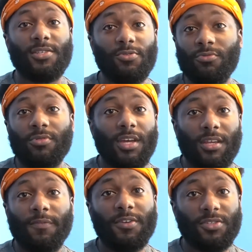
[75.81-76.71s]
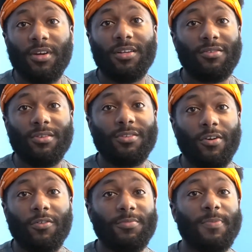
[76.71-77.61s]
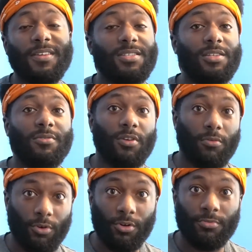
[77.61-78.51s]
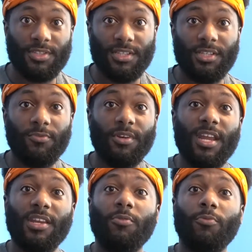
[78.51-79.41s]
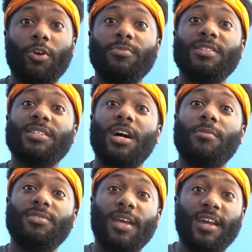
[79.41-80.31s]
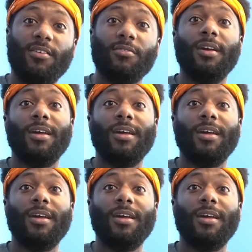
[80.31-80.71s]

Dune, the first trailer looked dope, especially with the worm scene, when the worm just comes down,